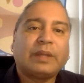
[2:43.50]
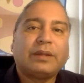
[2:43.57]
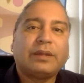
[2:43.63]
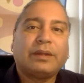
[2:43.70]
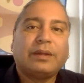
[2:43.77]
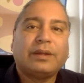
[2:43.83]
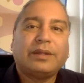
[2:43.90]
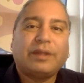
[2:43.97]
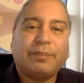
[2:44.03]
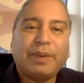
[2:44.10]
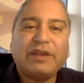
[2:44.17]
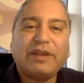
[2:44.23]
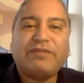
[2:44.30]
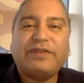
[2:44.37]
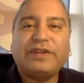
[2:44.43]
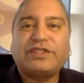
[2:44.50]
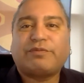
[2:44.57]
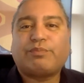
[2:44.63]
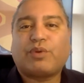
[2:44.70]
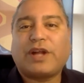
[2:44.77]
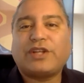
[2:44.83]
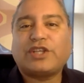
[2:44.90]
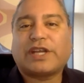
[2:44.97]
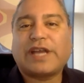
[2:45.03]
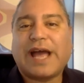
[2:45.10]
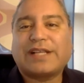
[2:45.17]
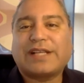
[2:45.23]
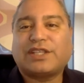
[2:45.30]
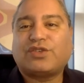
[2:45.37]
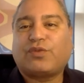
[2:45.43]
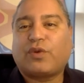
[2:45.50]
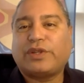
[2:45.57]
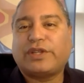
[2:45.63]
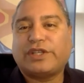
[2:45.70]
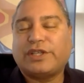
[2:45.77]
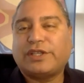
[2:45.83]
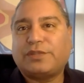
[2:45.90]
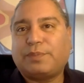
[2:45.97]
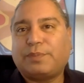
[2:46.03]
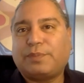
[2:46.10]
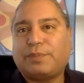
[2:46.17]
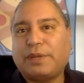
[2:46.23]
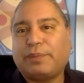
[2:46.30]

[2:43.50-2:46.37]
The benefits of Project Access for Indigenous peoples are